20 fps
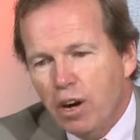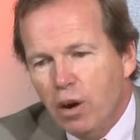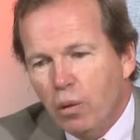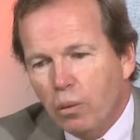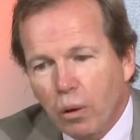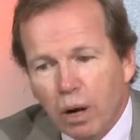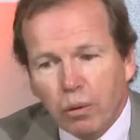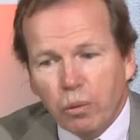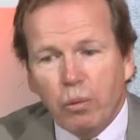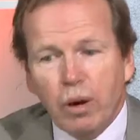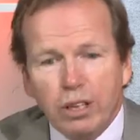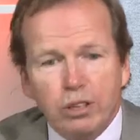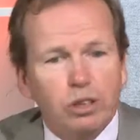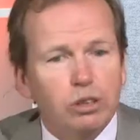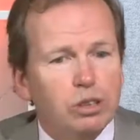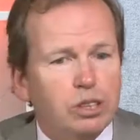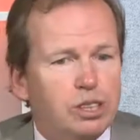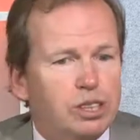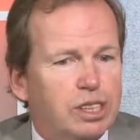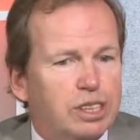One
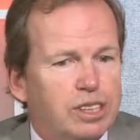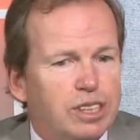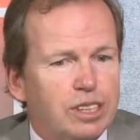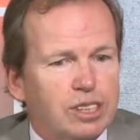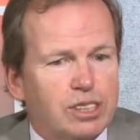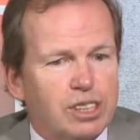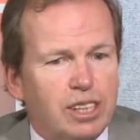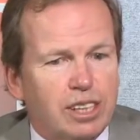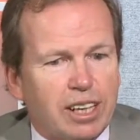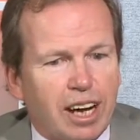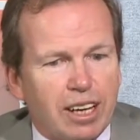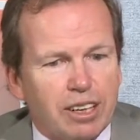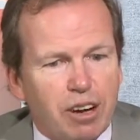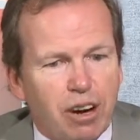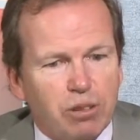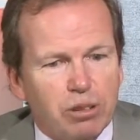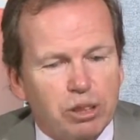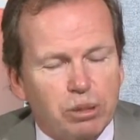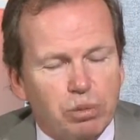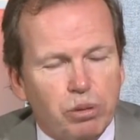good statistic I
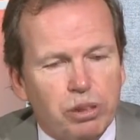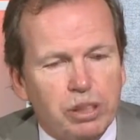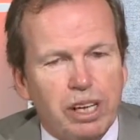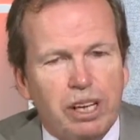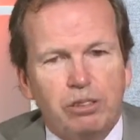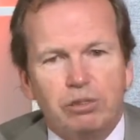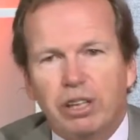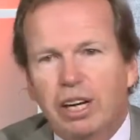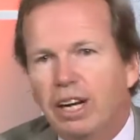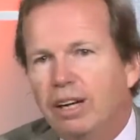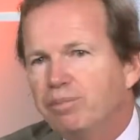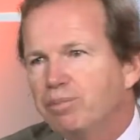always point out,